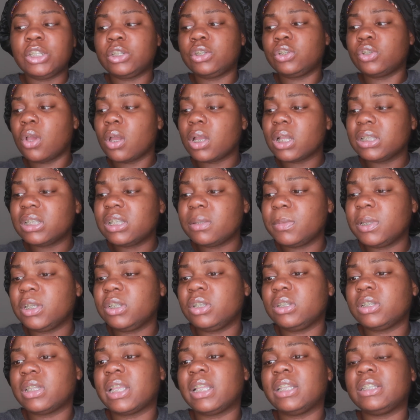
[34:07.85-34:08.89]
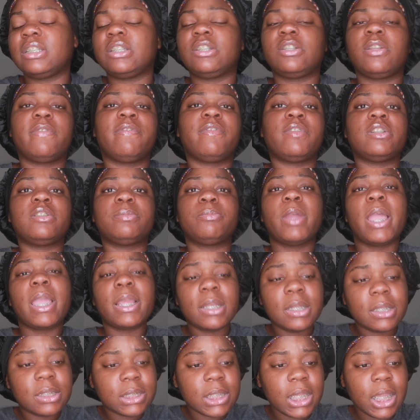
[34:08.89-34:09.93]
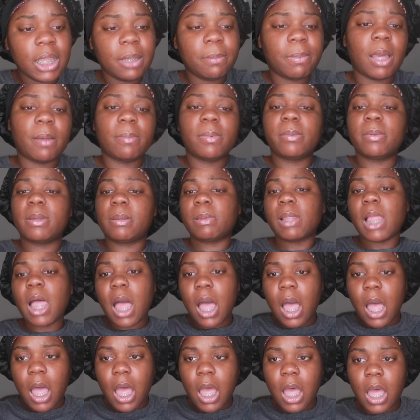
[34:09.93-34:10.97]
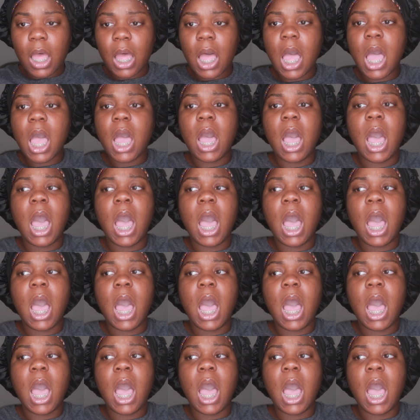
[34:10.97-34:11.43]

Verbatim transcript: She's talking to me. She's like, this is your first pregnancy, blah, blah, blah, blah.